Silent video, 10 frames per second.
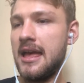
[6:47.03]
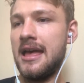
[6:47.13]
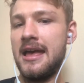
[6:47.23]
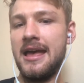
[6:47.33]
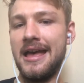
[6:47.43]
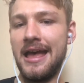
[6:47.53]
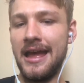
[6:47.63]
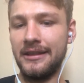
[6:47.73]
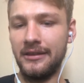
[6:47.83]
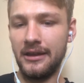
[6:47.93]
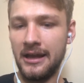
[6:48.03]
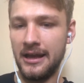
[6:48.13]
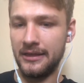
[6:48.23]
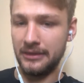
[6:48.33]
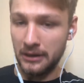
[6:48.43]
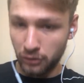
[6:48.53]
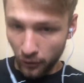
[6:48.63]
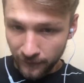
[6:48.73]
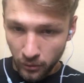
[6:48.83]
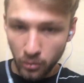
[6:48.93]
and they'd go
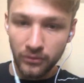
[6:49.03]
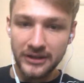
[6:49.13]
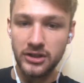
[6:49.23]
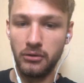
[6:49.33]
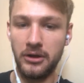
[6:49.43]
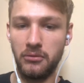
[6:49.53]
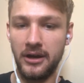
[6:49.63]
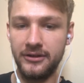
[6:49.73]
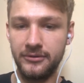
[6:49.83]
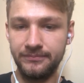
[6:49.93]
through all these screenwrites,